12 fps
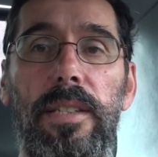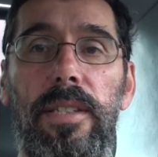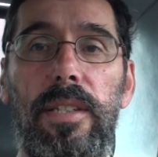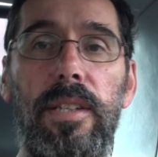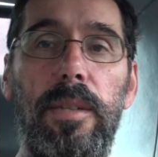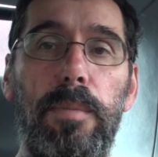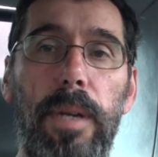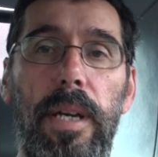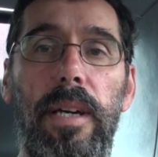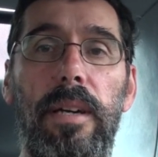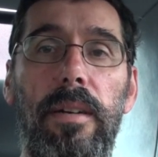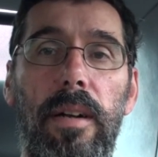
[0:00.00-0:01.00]
It's going to
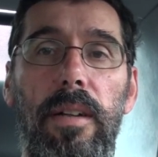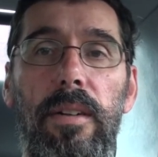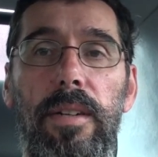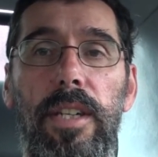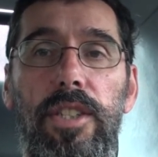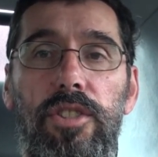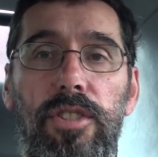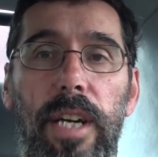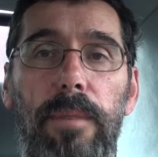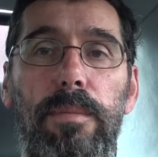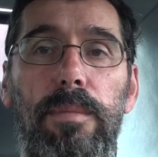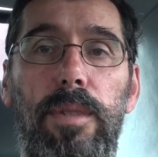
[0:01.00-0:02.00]
be a, uh, a longish
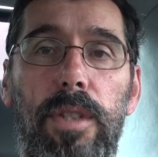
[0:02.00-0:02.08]
trip,